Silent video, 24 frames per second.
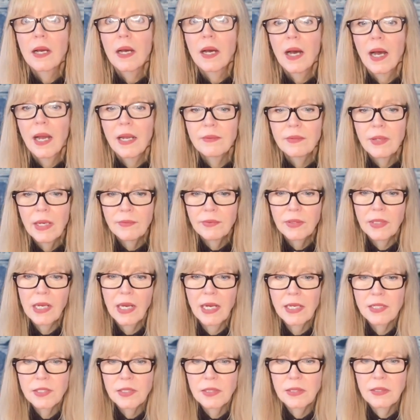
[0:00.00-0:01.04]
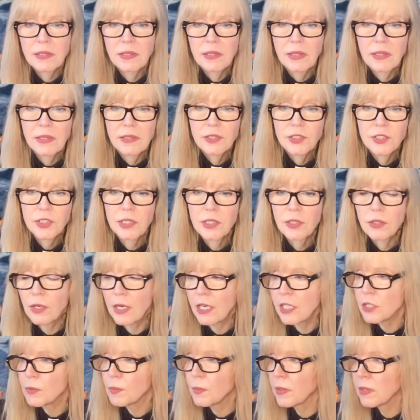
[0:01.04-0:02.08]
I have a cousin, and she and her
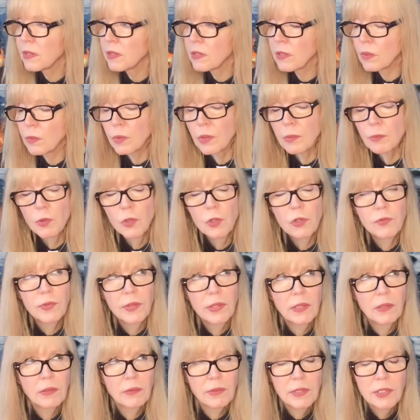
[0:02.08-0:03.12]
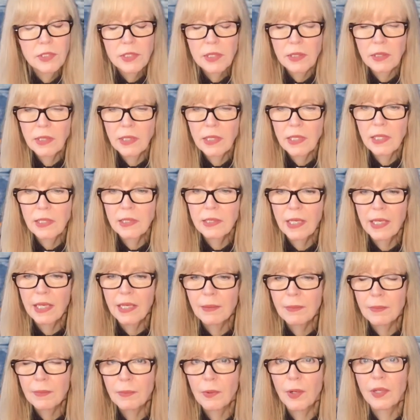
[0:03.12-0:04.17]
husband were moving recently, and they
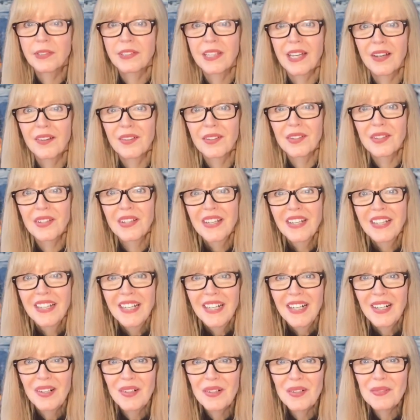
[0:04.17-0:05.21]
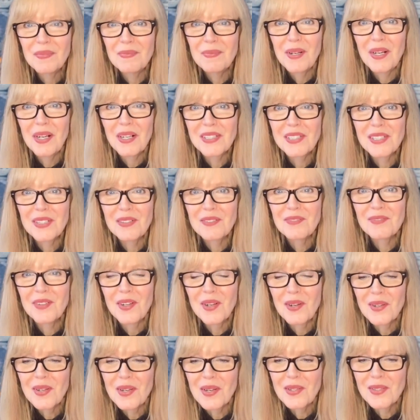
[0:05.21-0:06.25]
brought down an old box of
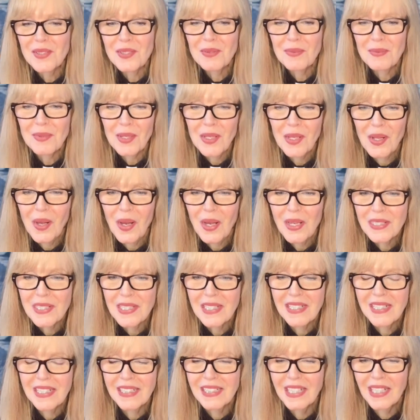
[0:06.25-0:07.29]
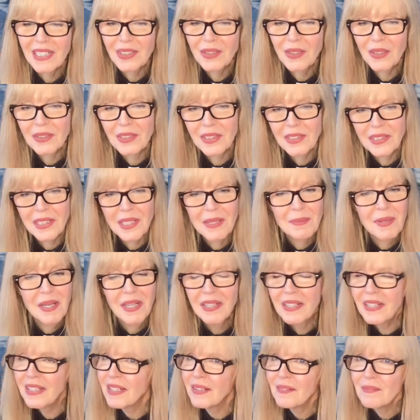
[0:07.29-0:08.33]
photos from the closet, and they looked at them,
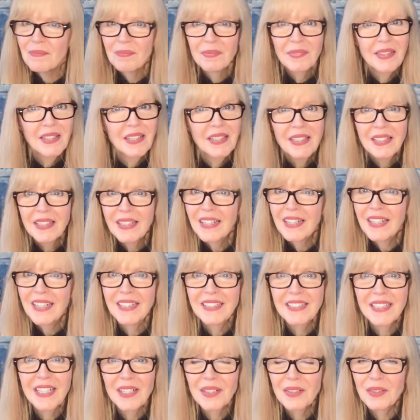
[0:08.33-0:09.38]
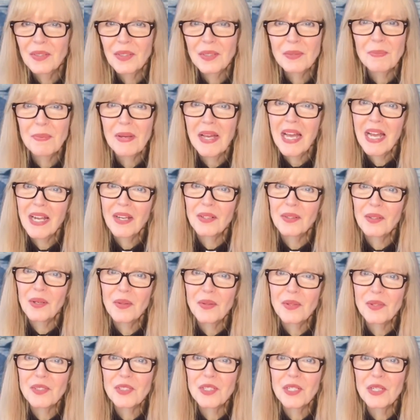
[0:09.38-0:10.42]
and they looked back on all
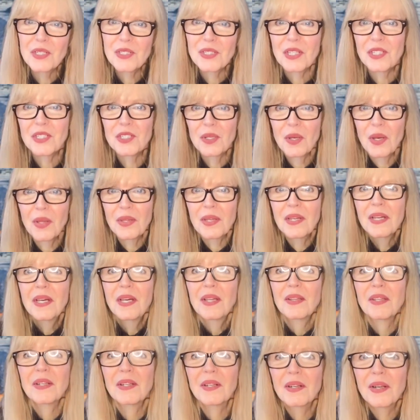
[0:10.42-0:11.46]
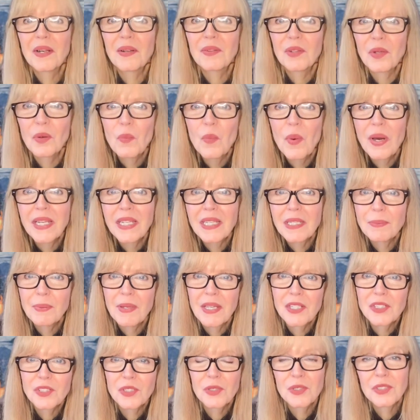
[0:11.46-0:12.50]
those years. They saw their wedding
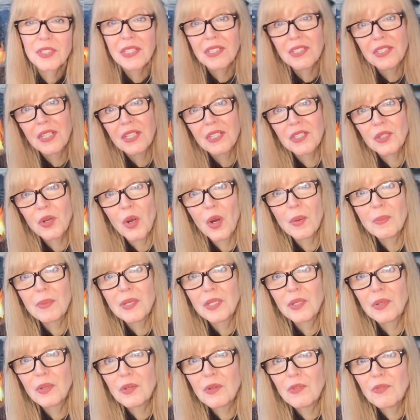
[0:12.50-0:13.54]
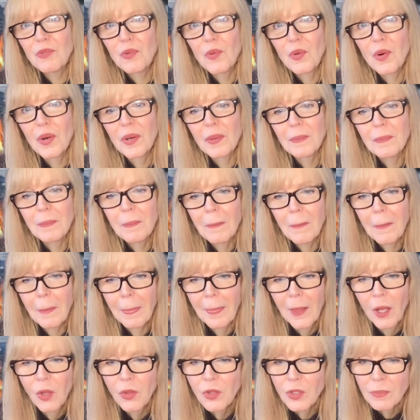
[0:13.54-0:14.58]
pictures. He's in his army uniform,
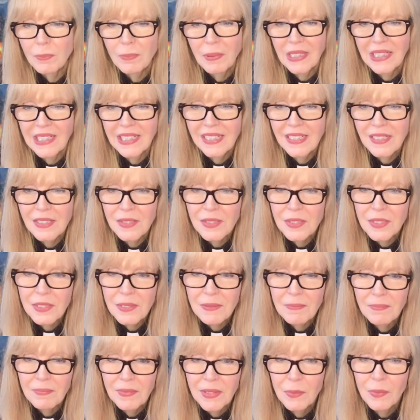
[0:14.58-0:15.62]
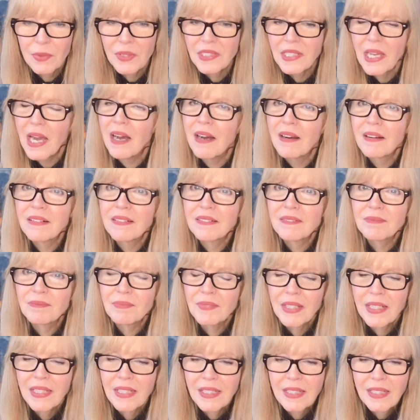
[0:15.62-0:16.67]
all their plans. They were young.
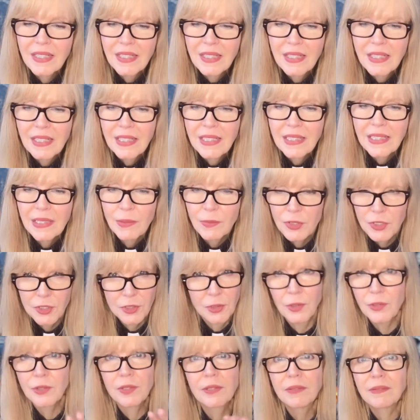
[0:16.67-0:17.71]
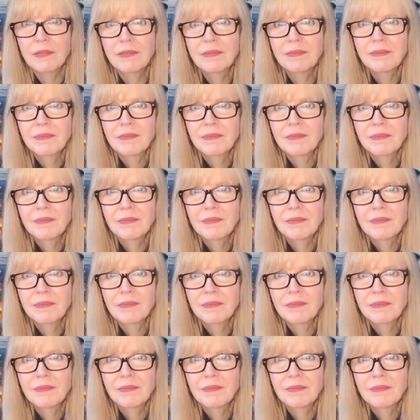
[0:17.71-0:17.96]
They were certain.